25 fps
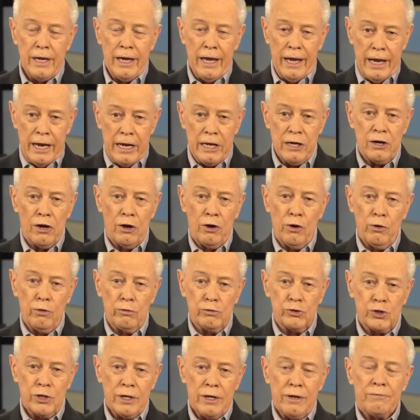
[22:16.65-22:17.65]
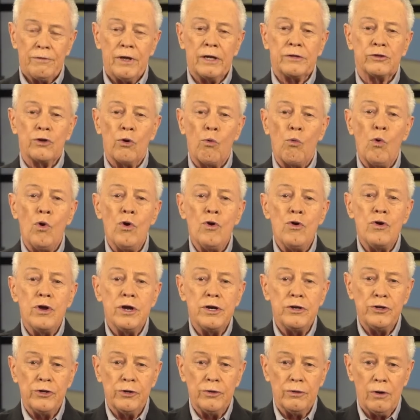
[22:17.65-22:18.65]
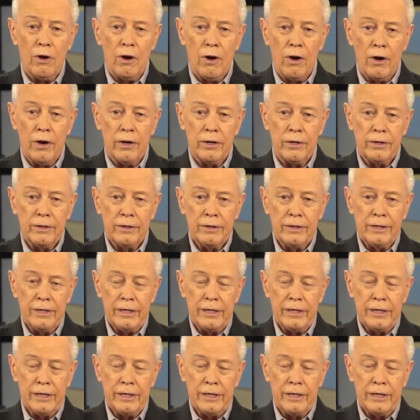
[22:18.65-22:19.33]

He knows that the word in your heart